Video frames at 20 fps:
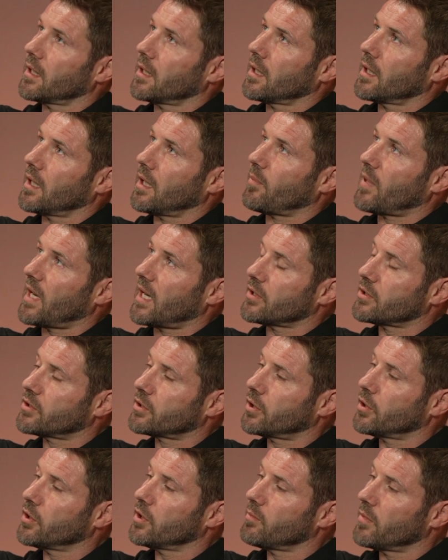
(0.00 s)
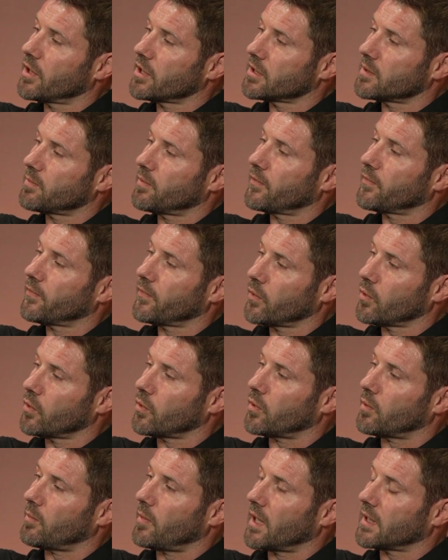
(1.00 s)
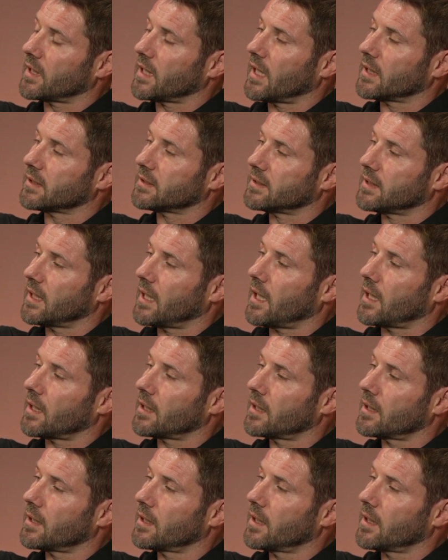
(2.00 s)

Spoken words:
about 2 months before my dad's death,